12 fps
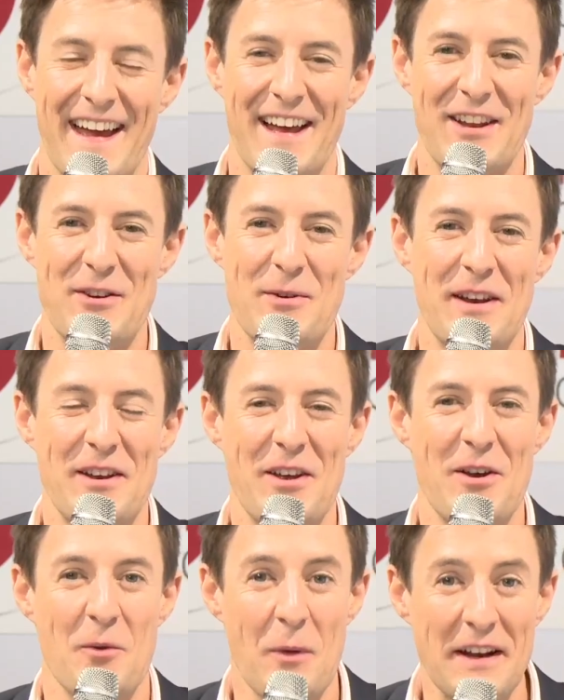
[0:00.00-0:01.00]
Hello and
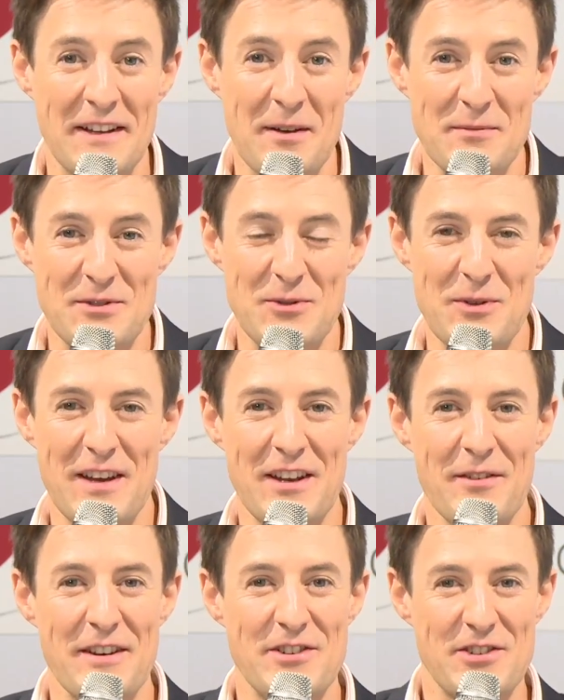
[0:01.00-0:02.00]
welcome to
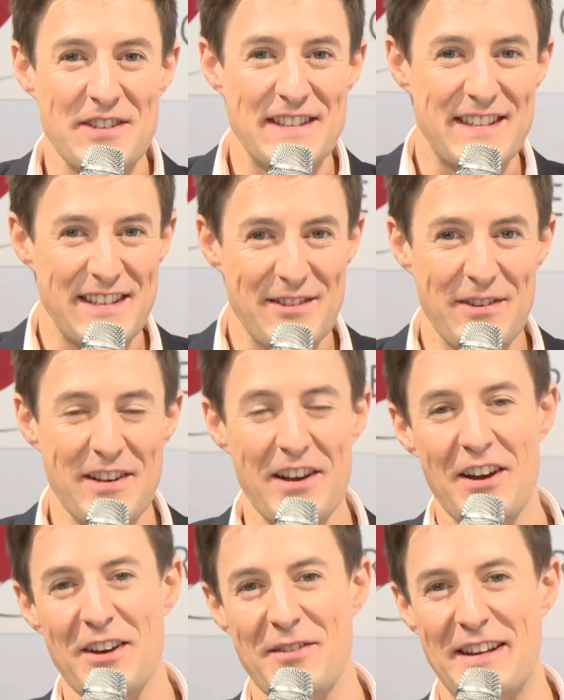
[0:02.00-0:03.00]
Innovation TV
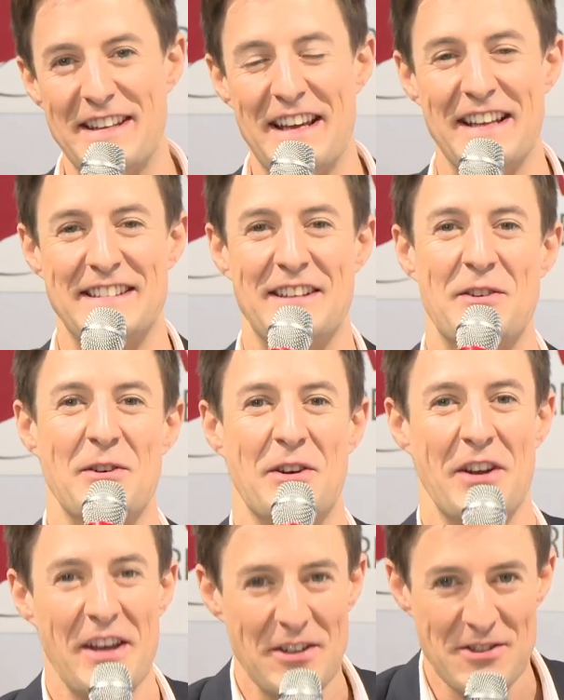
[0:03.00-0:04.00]
live at CARTES Secure
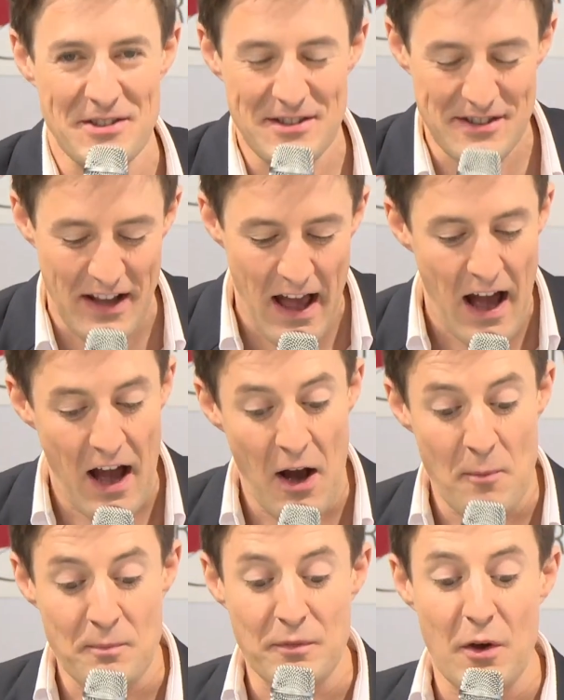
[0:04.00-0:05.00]
Connections.
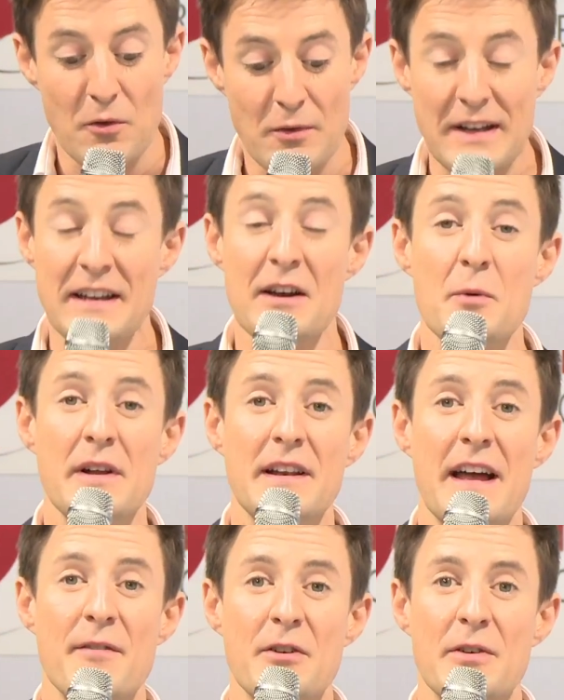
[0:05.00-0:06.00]
Right now we'll
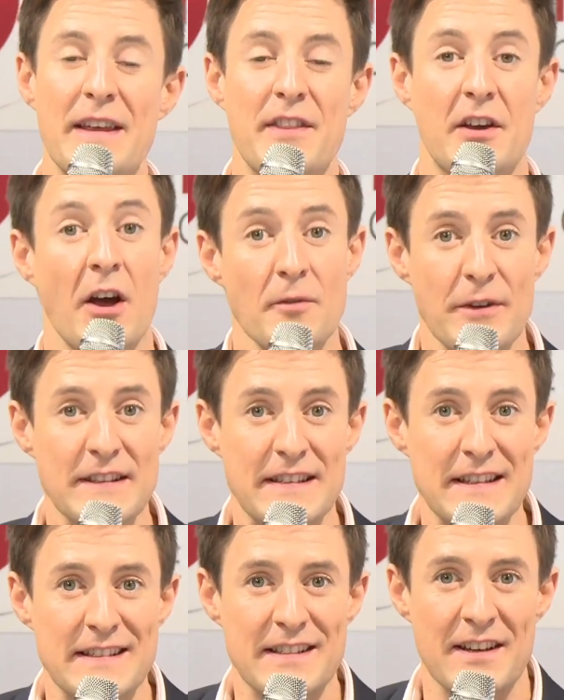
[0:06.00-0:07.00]
have a look at the conference
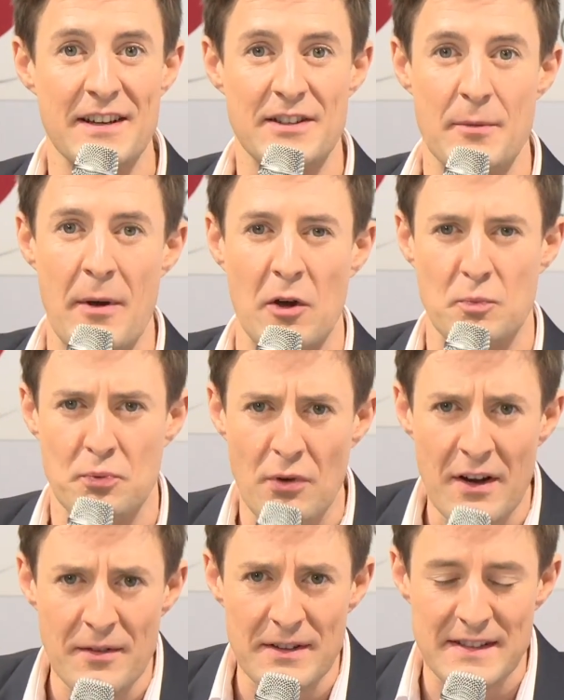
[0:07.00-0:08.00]
insight about
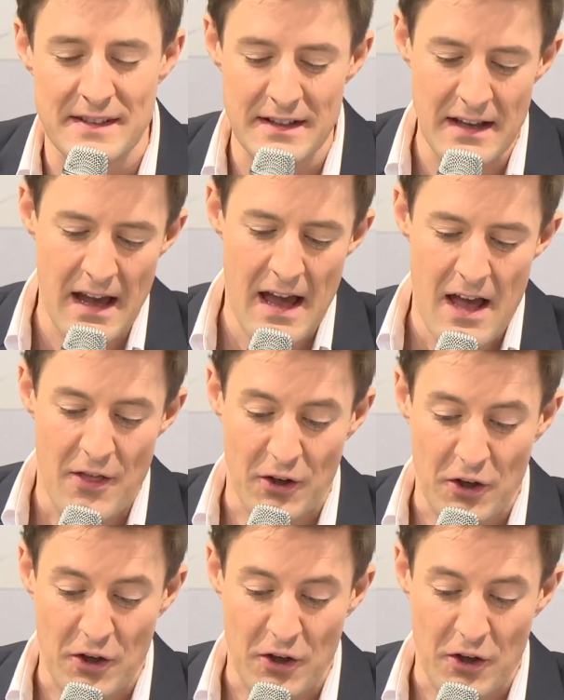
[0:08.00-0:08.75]
privacy. The